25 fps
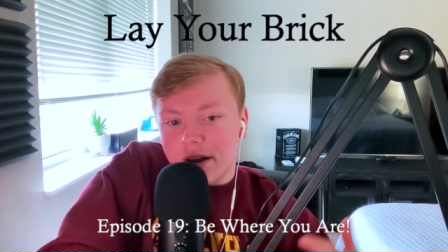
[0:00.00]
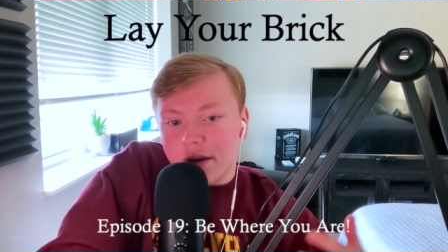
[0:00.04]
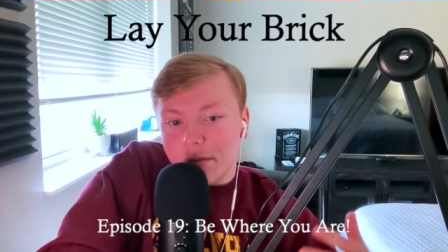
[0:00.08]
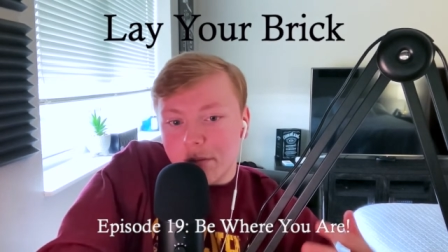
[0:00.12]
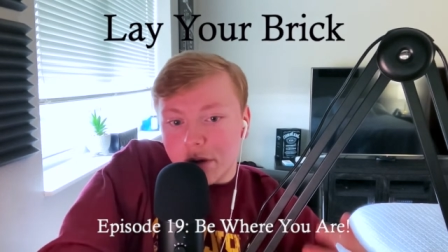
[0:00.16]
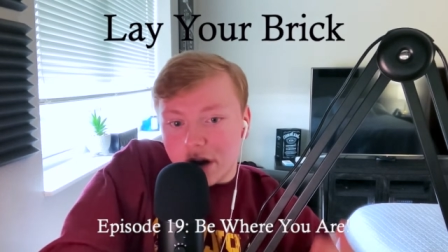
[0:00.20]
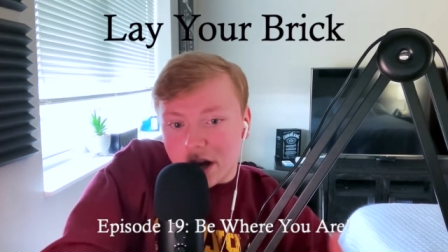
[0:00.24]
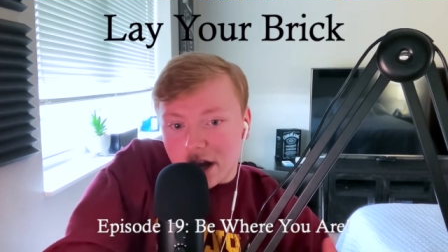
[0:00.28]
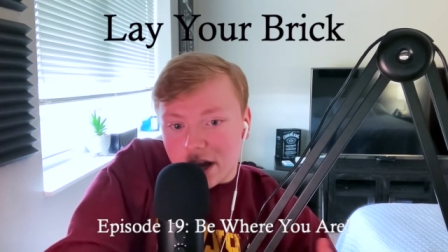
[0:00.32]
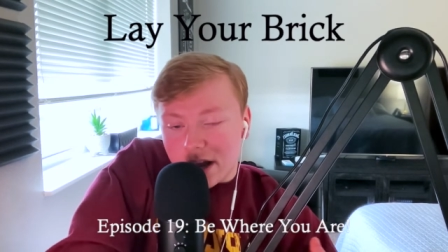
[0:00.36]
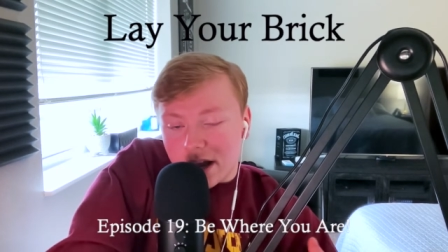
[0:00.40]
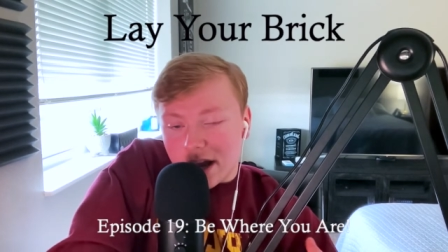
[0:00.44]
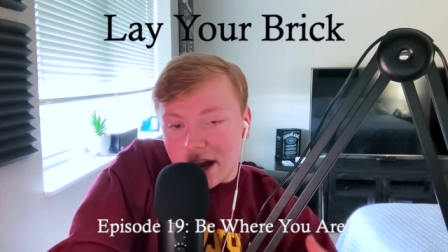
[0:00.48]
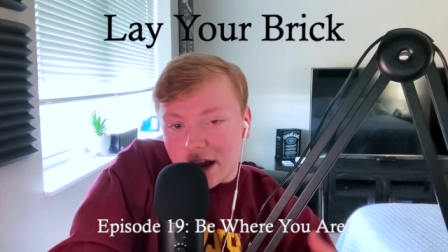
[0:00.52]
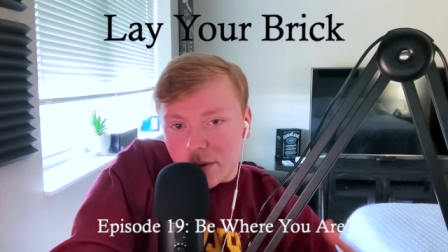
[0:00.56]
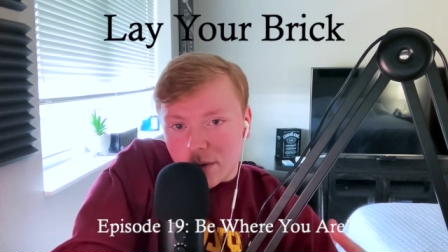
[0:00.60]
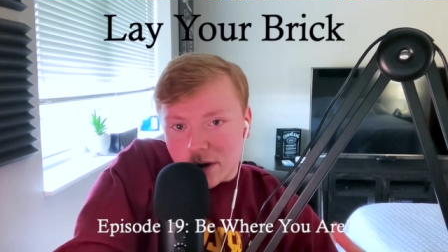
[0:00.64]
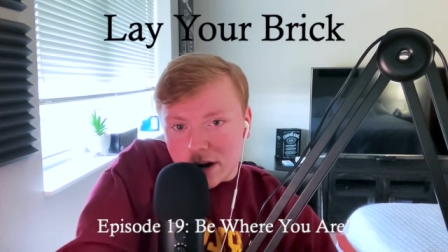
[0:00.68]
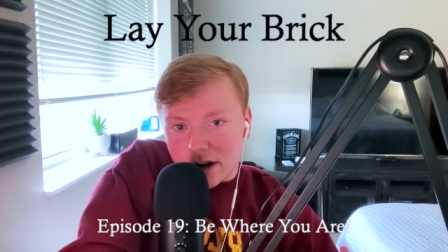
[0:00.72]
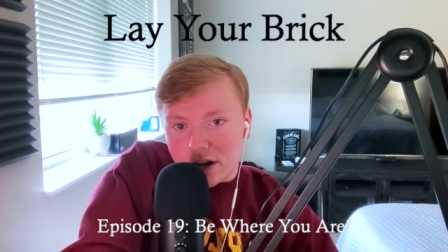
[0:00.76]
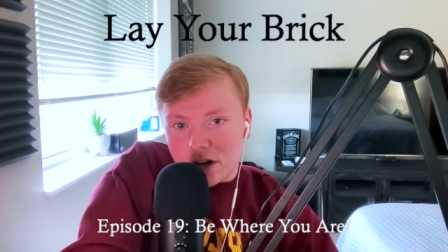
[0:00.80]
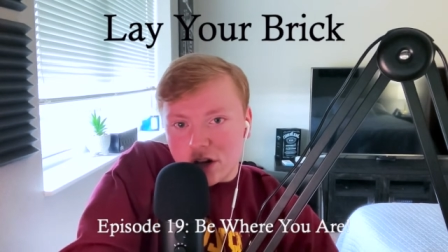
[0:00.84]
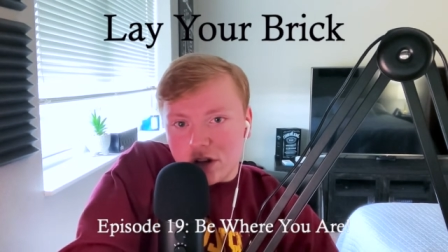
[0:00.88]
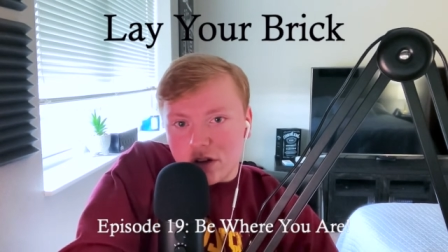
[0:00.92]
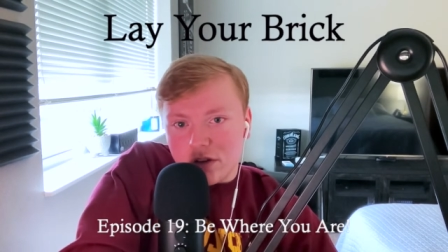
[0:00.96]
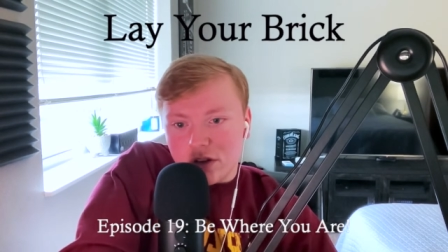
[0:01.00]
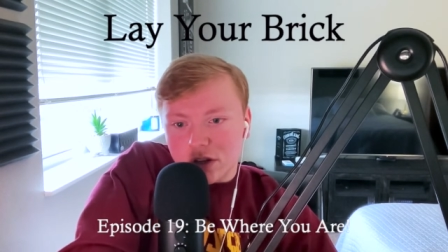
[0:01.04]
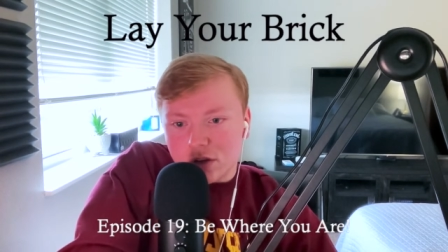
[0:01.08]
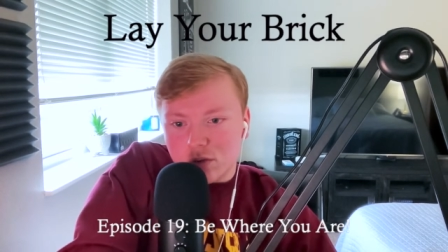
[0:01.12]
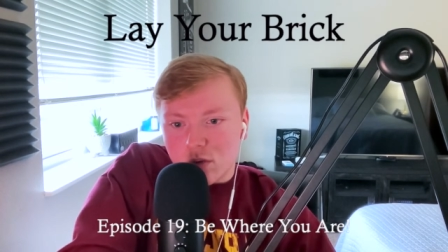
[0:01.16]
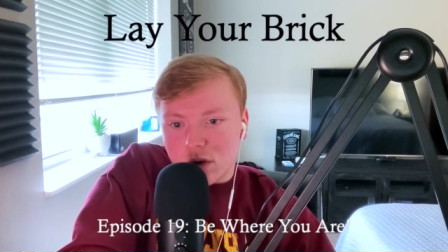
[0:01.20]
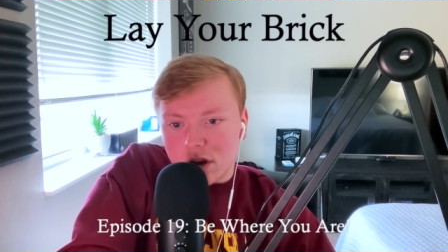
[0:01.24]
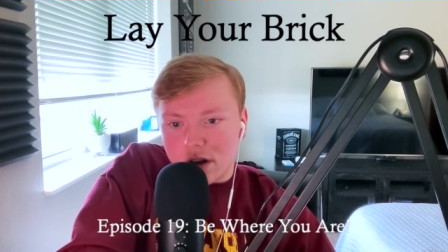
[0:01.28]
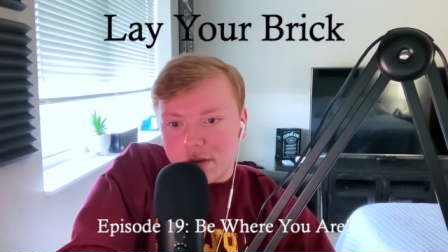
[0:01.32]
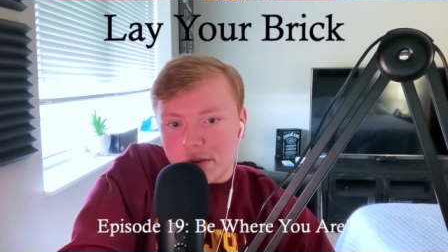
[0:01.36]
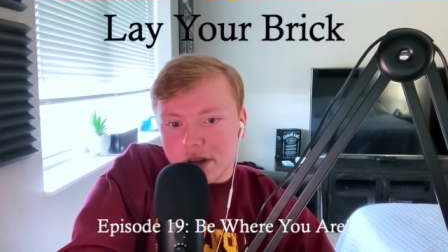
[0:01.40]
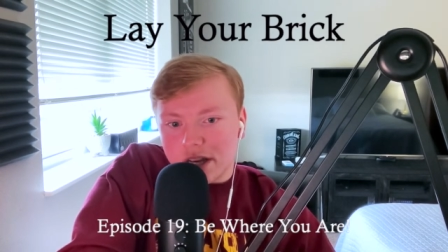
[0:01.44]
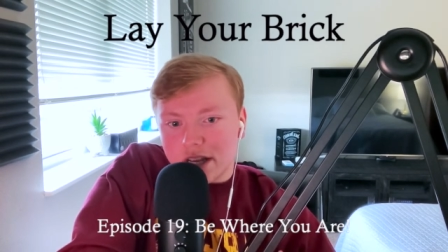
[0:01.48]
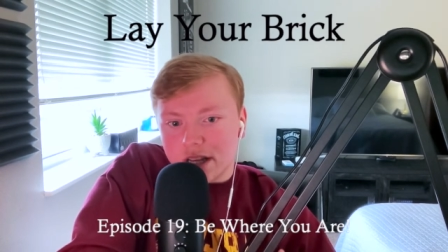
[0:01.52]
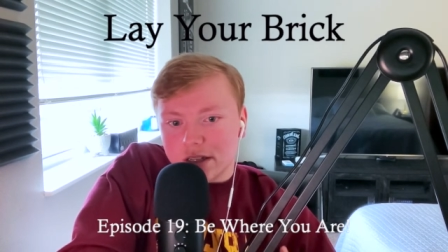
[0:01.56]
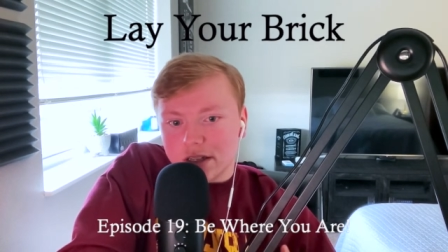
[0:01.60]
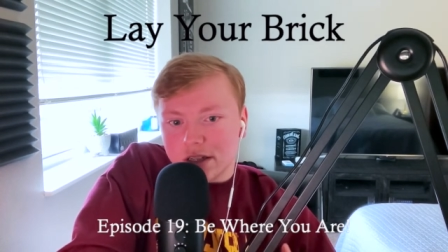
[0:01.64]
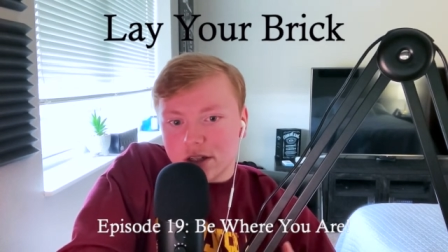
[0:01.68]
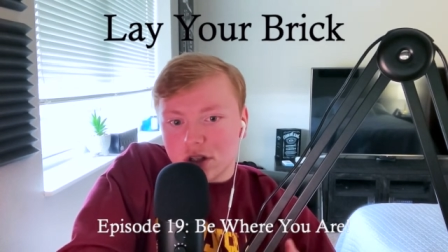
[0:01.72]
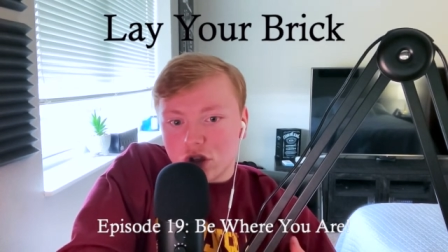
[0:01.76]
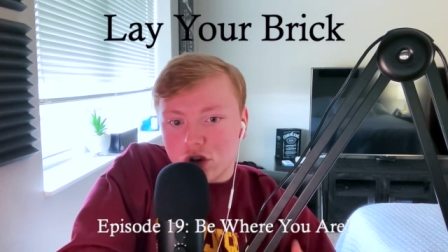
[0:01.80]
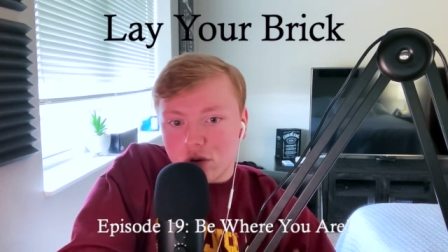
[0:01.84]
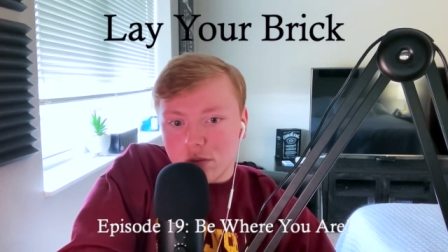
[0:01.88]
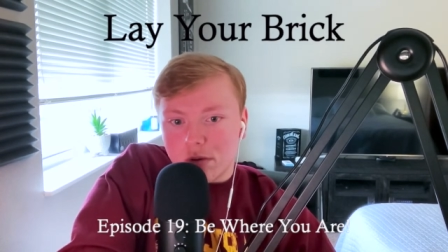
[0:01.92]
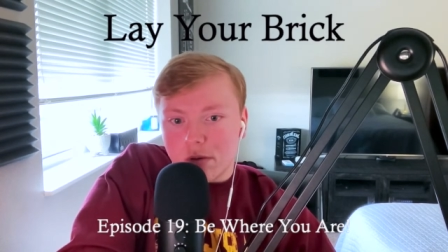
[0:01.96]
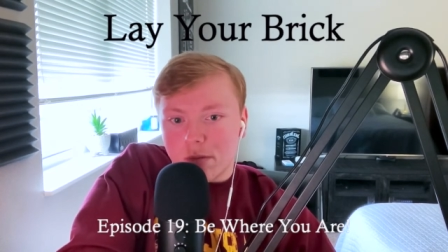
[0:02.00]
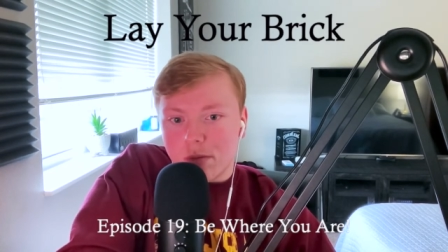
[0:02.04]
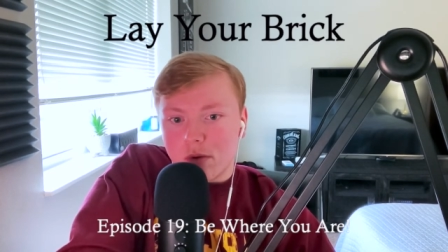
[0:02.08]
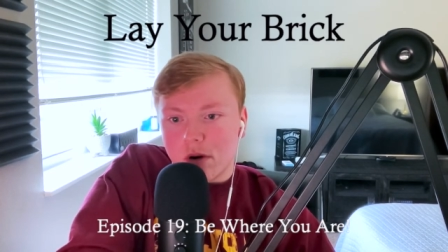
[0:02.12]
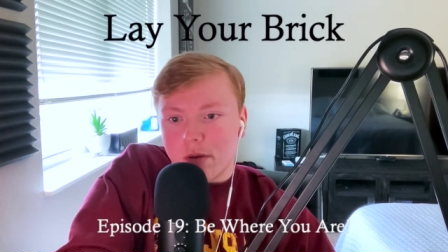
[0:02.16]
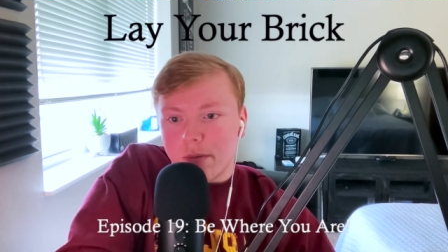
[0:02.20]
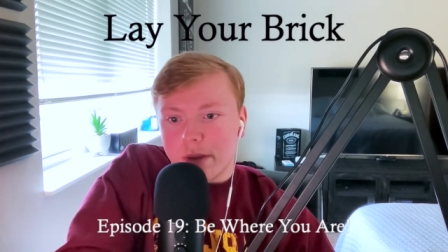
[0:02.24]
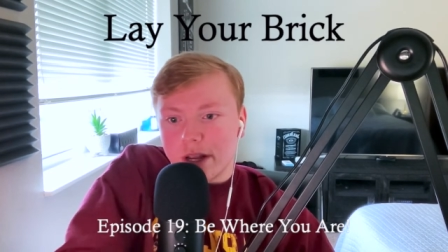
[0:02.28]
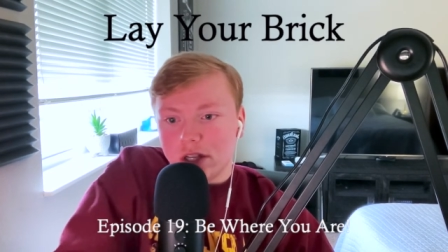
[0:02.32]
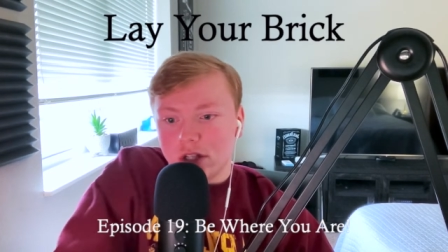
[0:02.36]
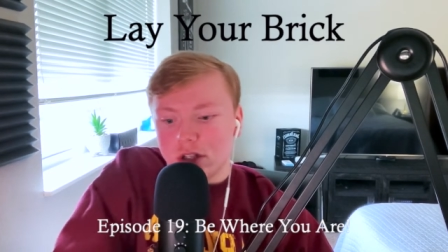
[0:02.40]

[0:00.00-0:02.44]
but I wanted to do this one because it's super important to me.